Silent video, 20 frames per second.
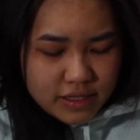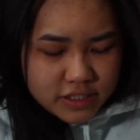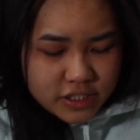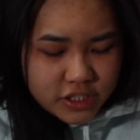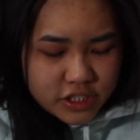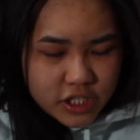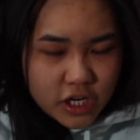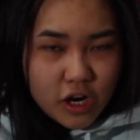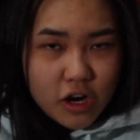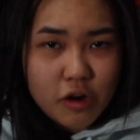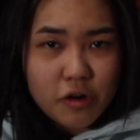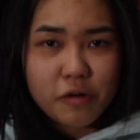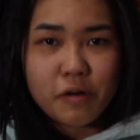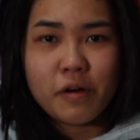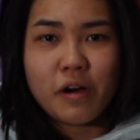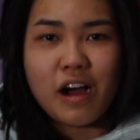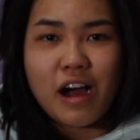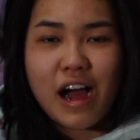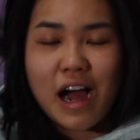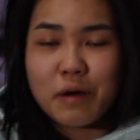
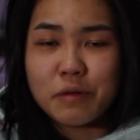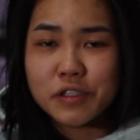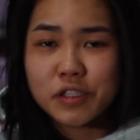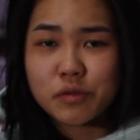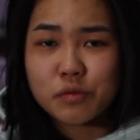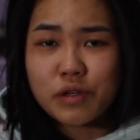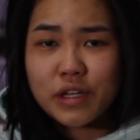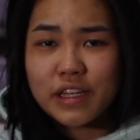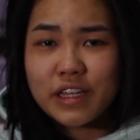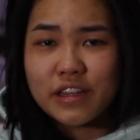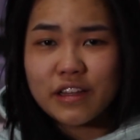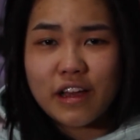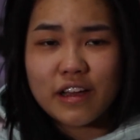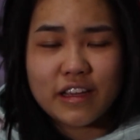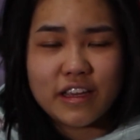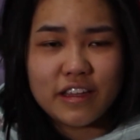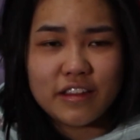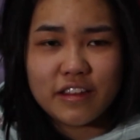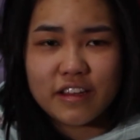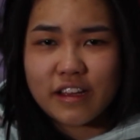So I was really
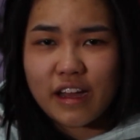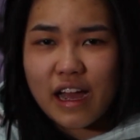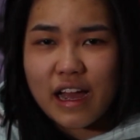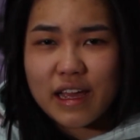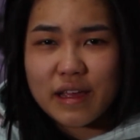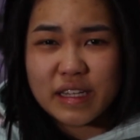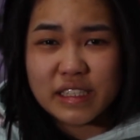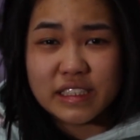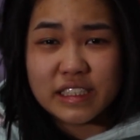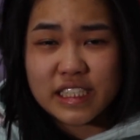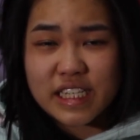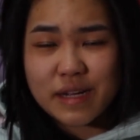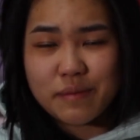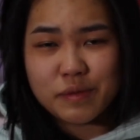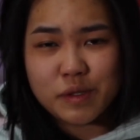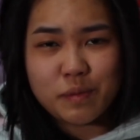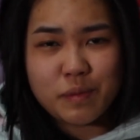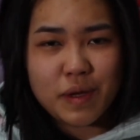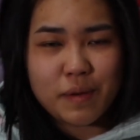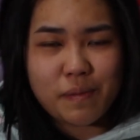lucky. The guy
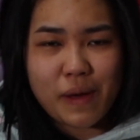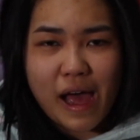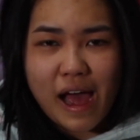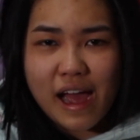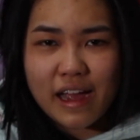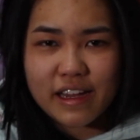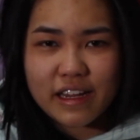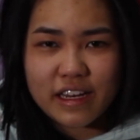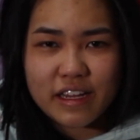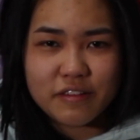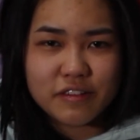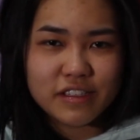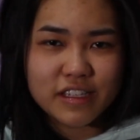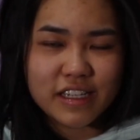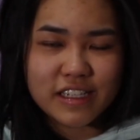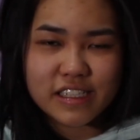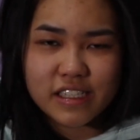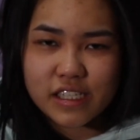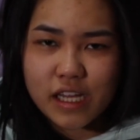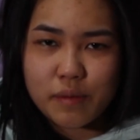DM'd me back and he was
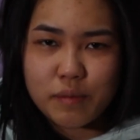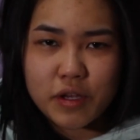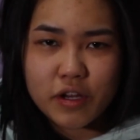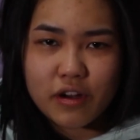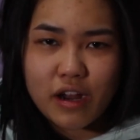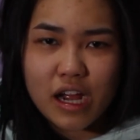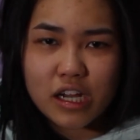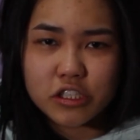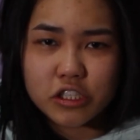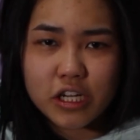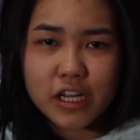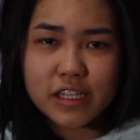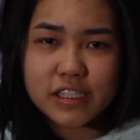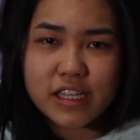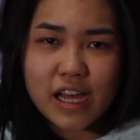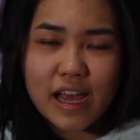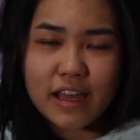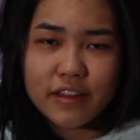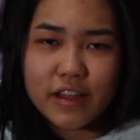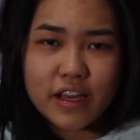like, send me your
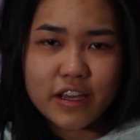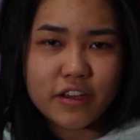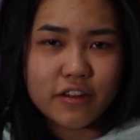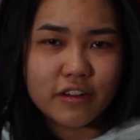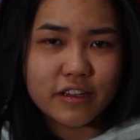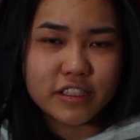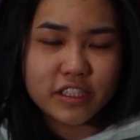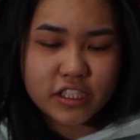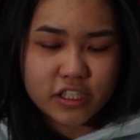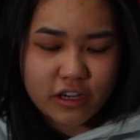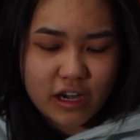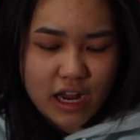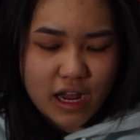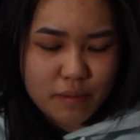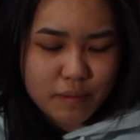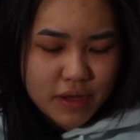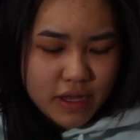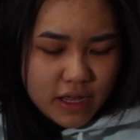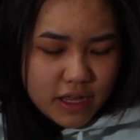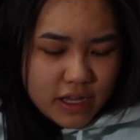address, I like your
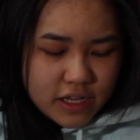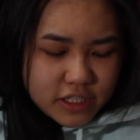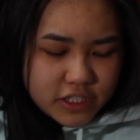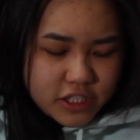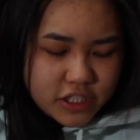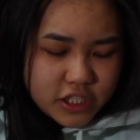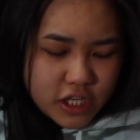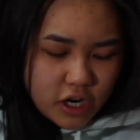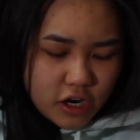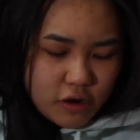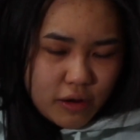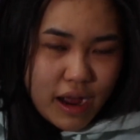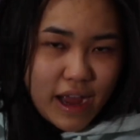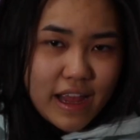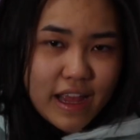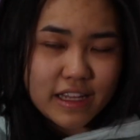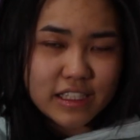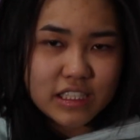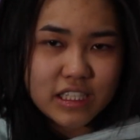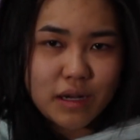Instagram. So
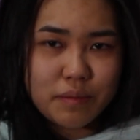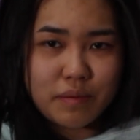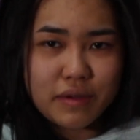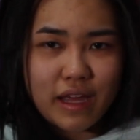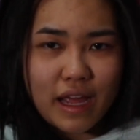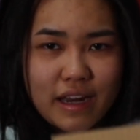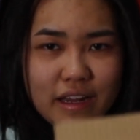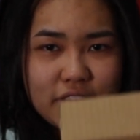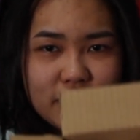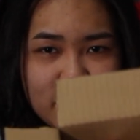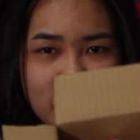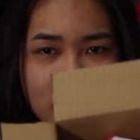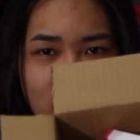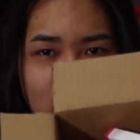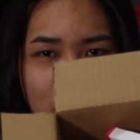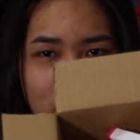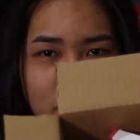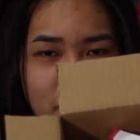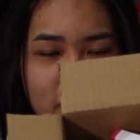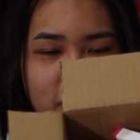I ended up getting the
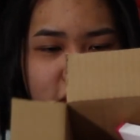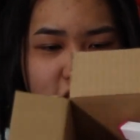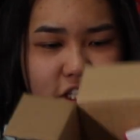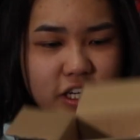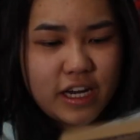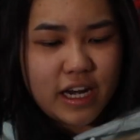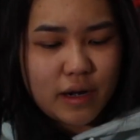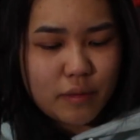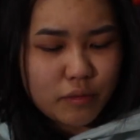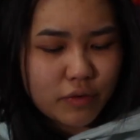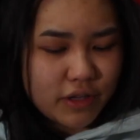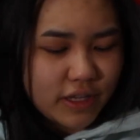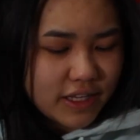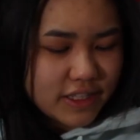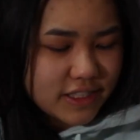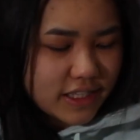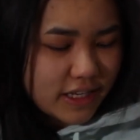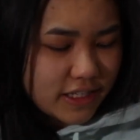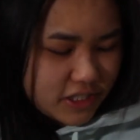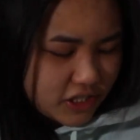collaboration and I'm really
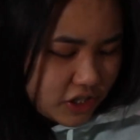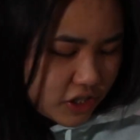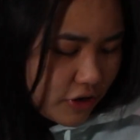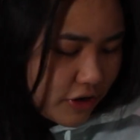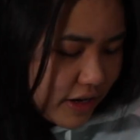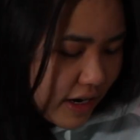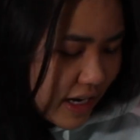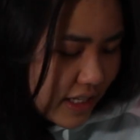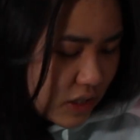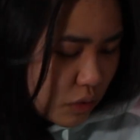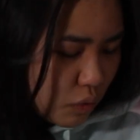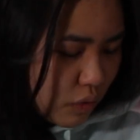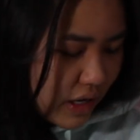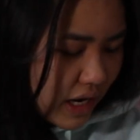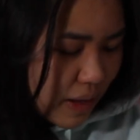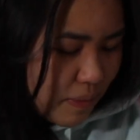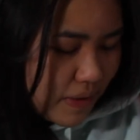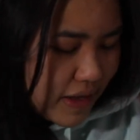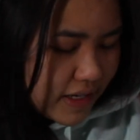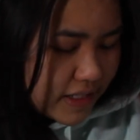excited to show you guys
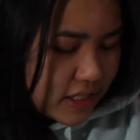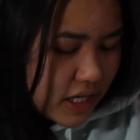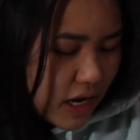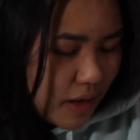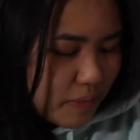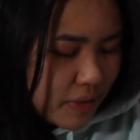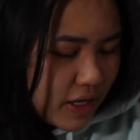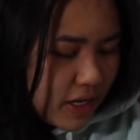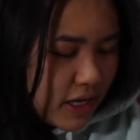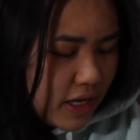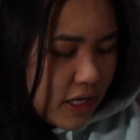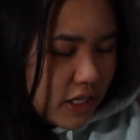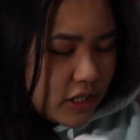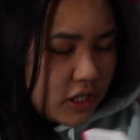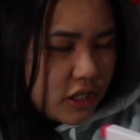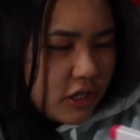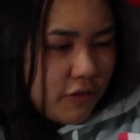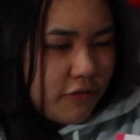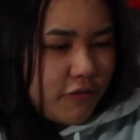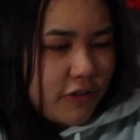what I picked up.
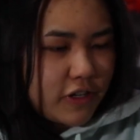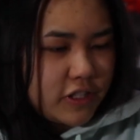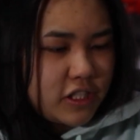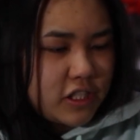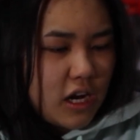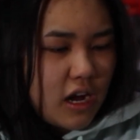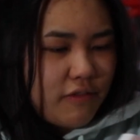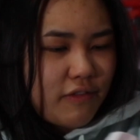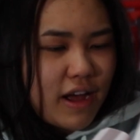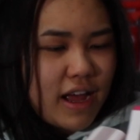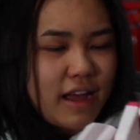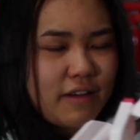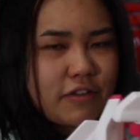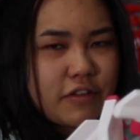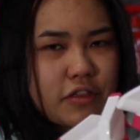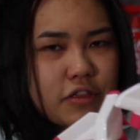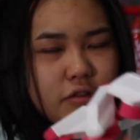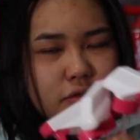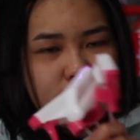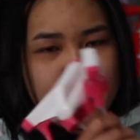So first off, I have
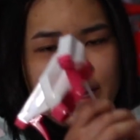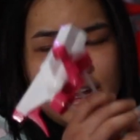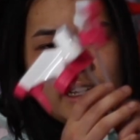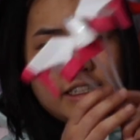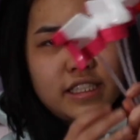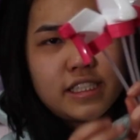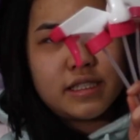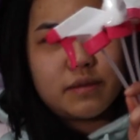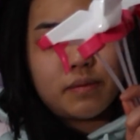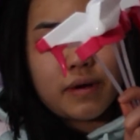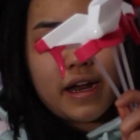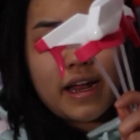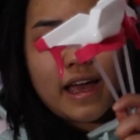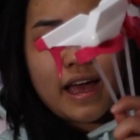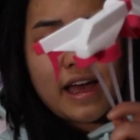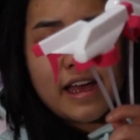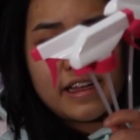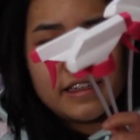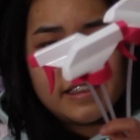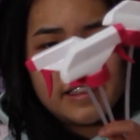3 spray
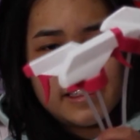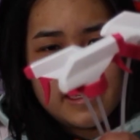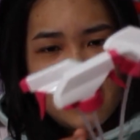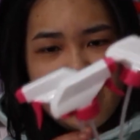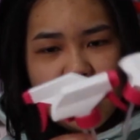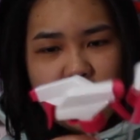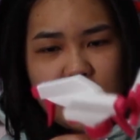heads.